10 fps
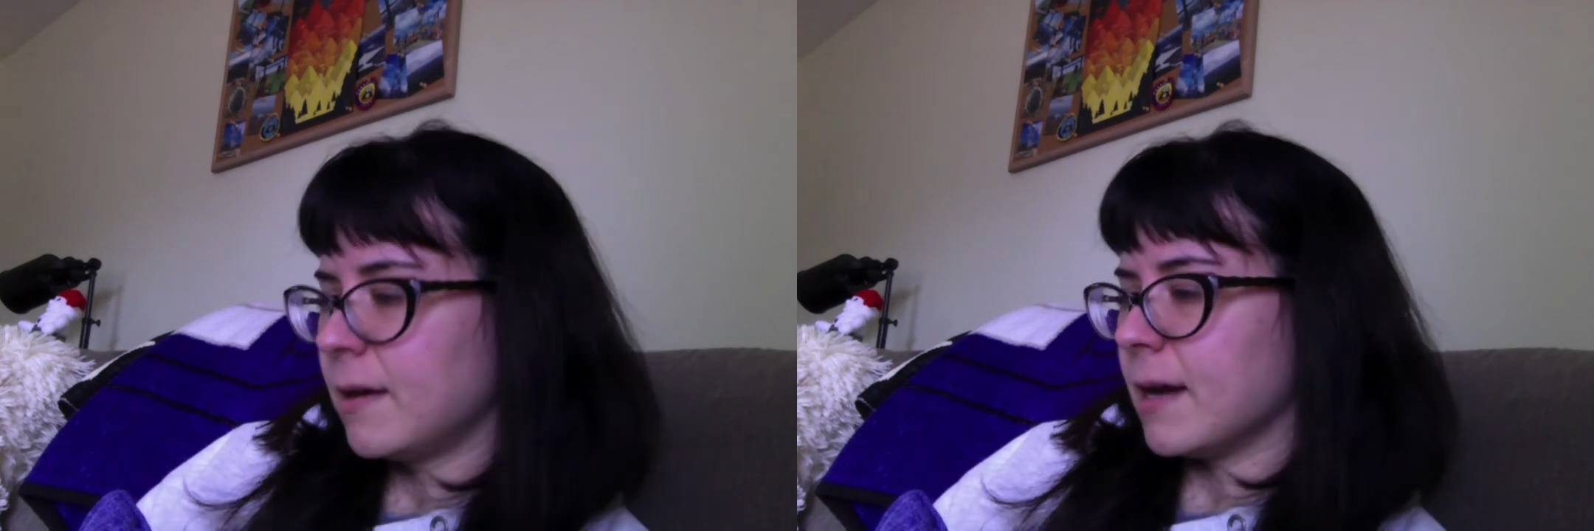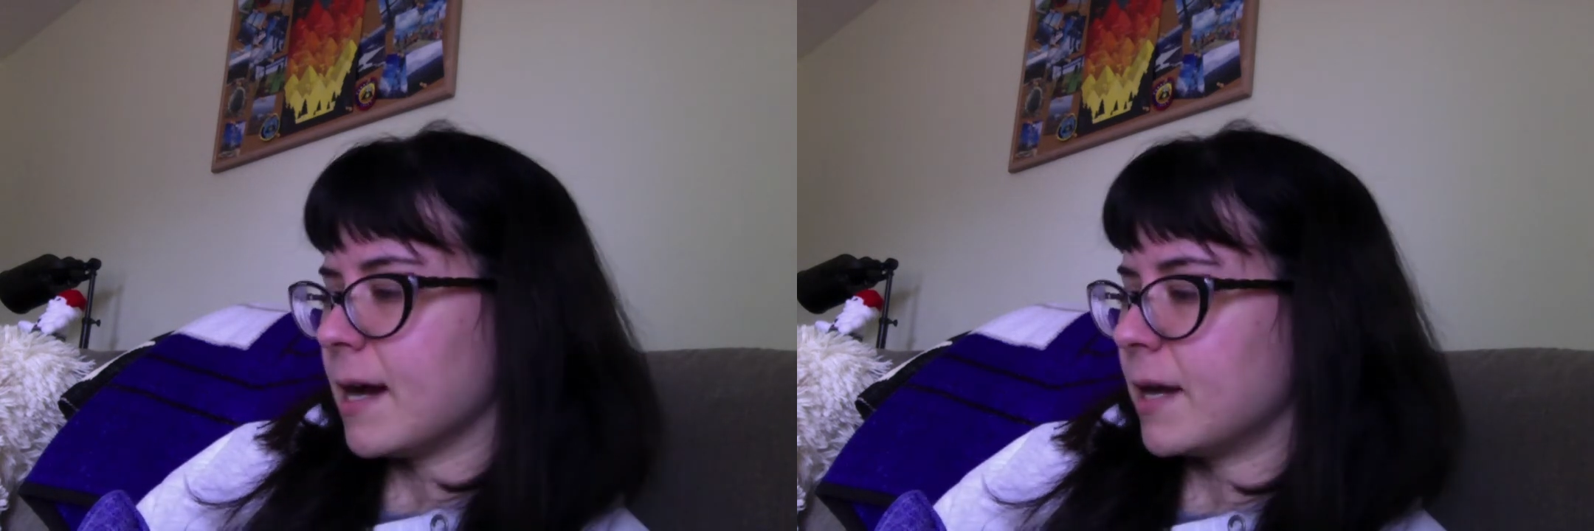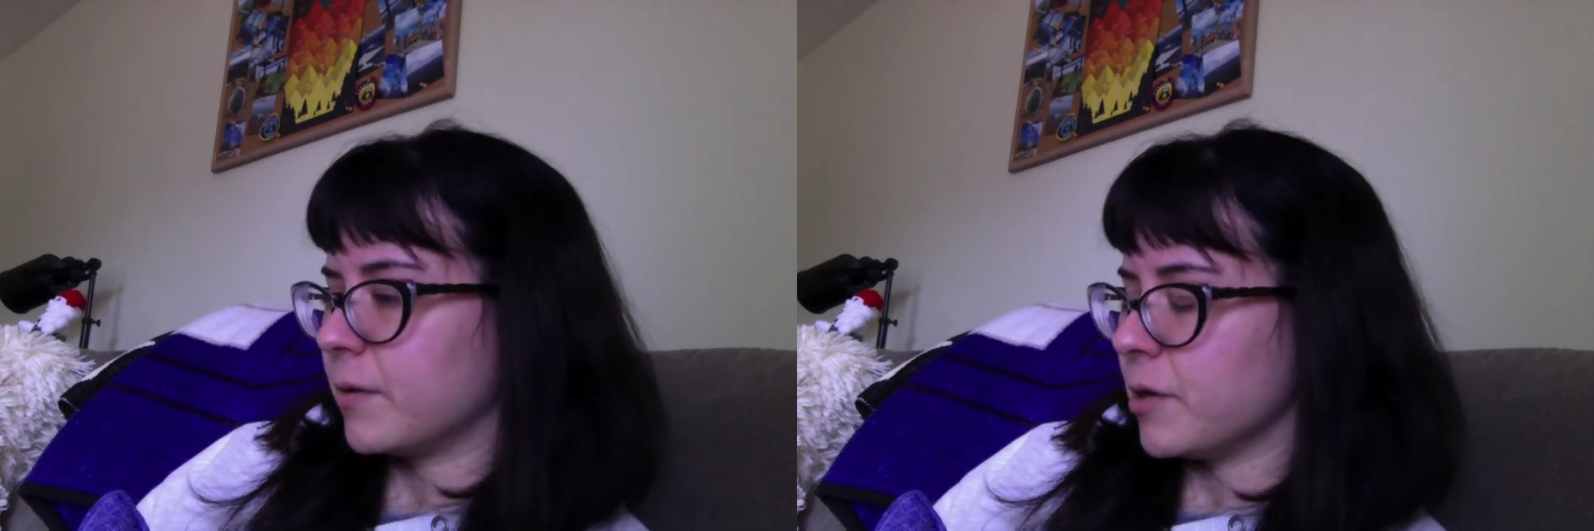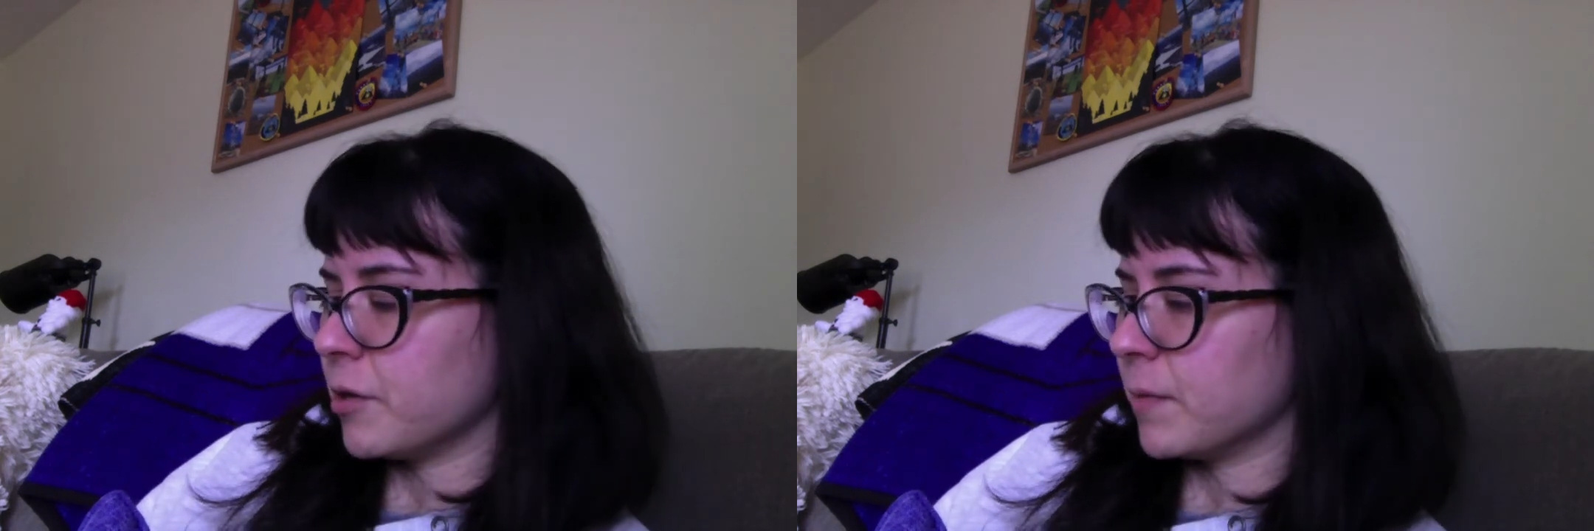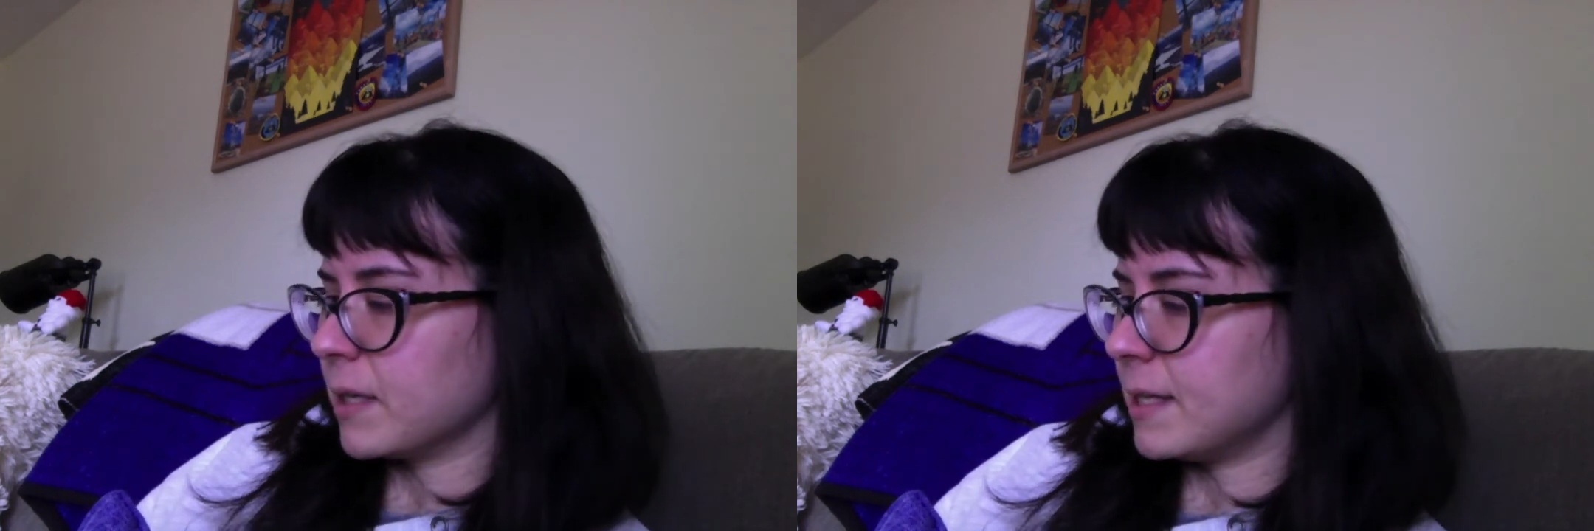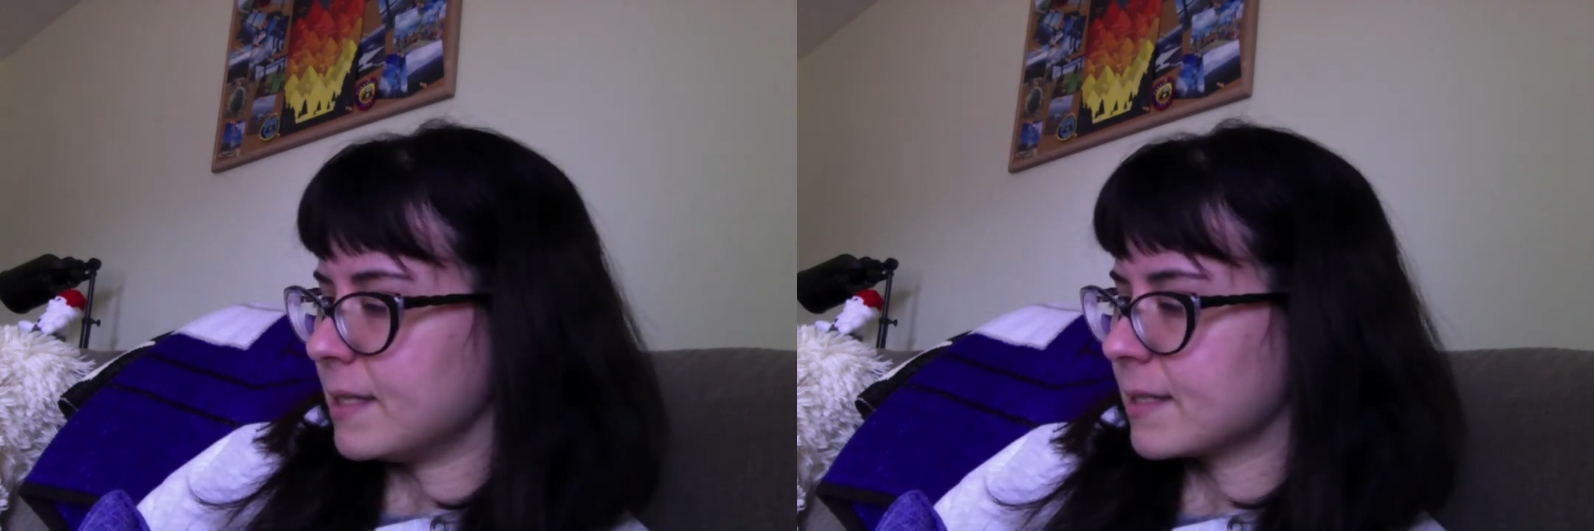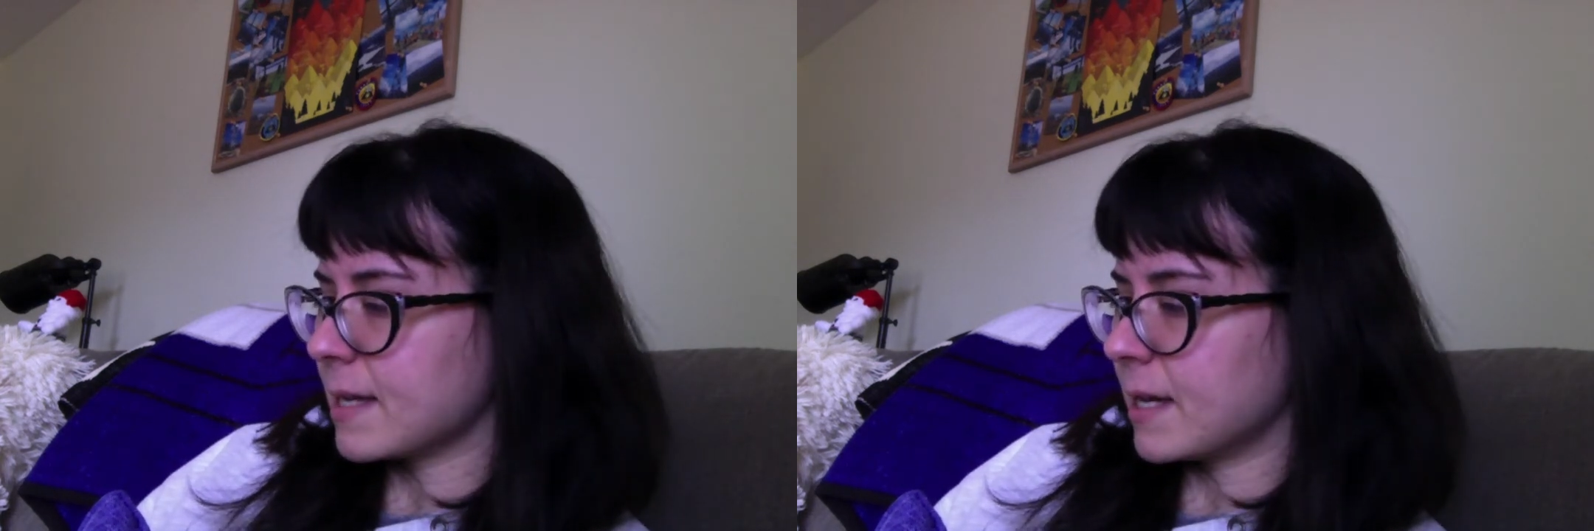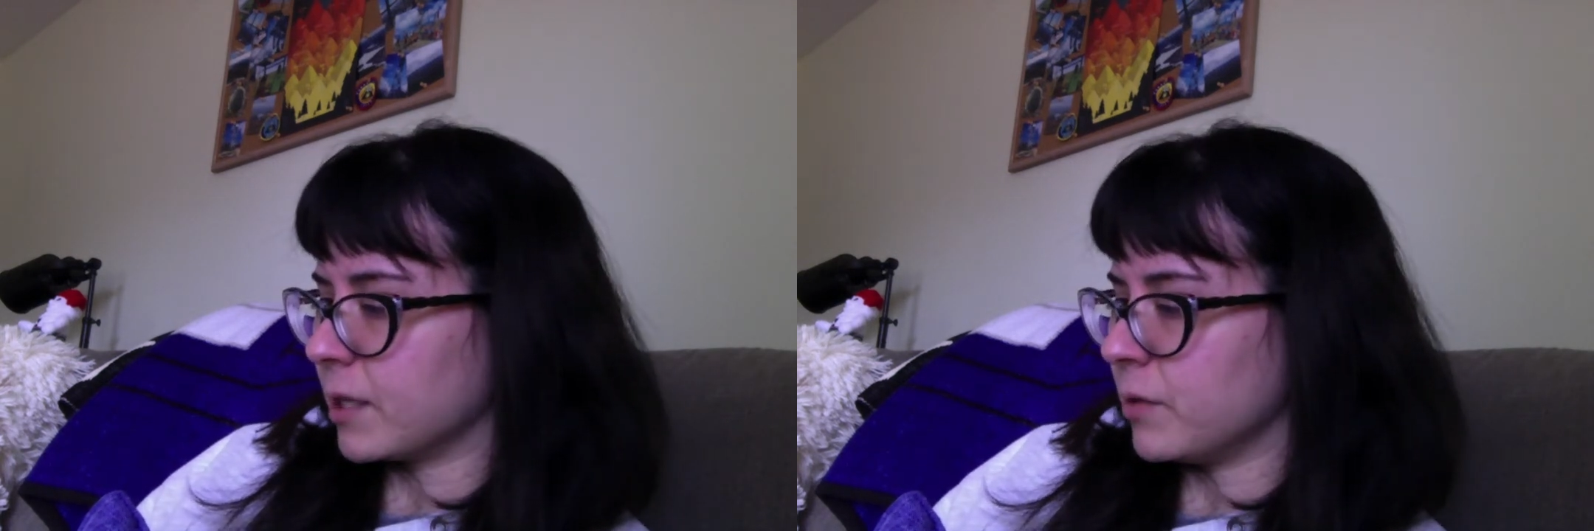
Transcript: I don't know, but he's got a